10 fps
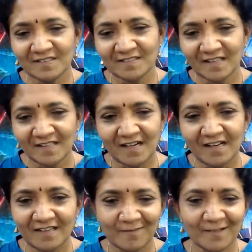
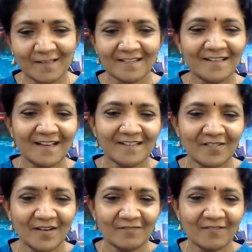that's a
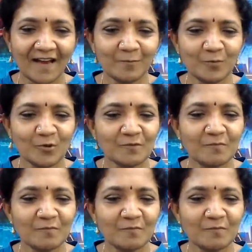very fat book,